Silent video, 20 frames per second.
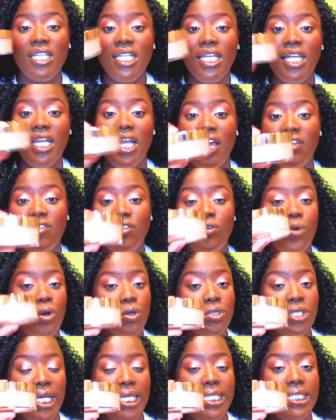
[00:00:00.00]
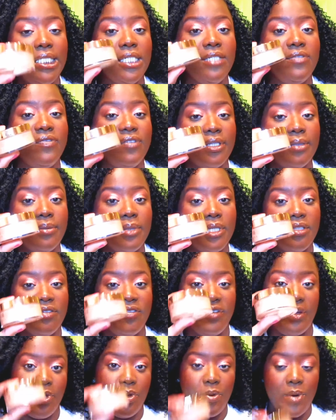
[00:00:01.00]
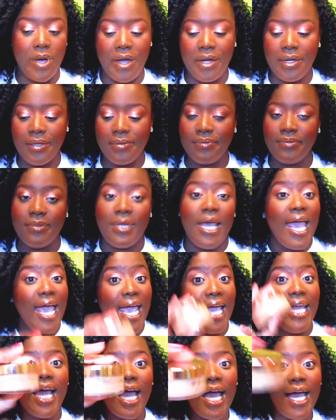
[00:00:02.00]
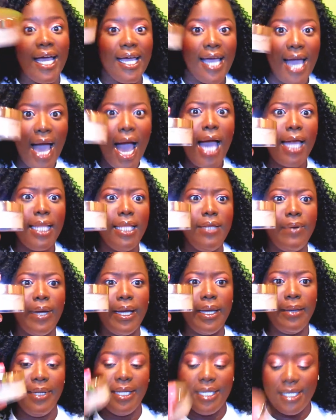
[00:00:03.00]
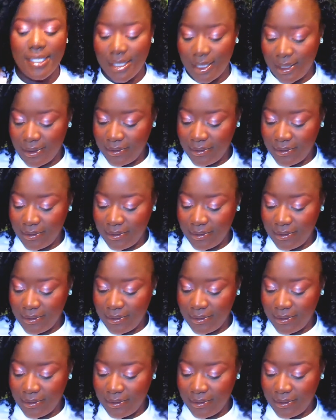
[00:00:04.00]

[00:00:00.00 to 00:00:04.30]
in heavy rotation for the month of February, and I highly recommend.